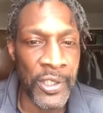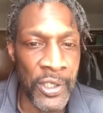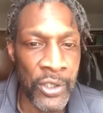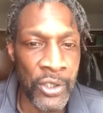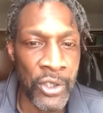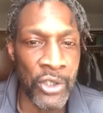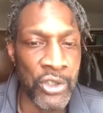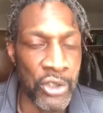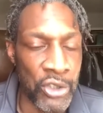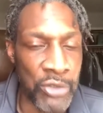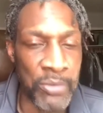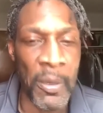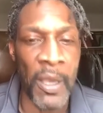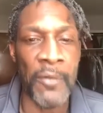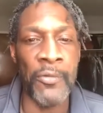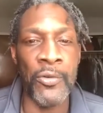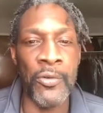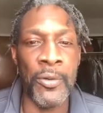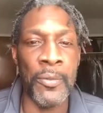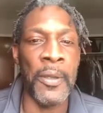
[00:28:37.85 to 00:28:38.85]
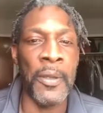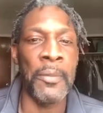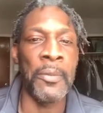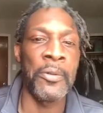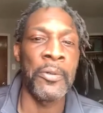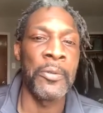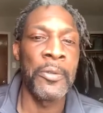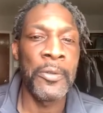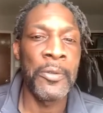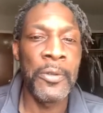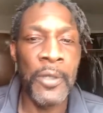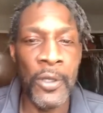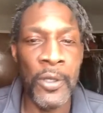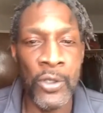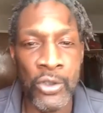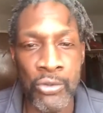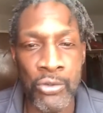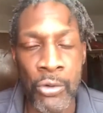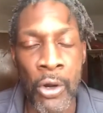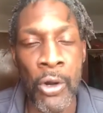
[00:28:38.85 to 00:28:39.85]
and disrespectful to people, and
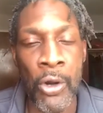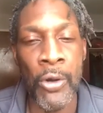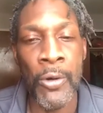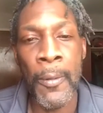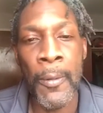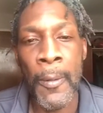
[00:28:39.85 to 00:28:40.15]
it's wrong.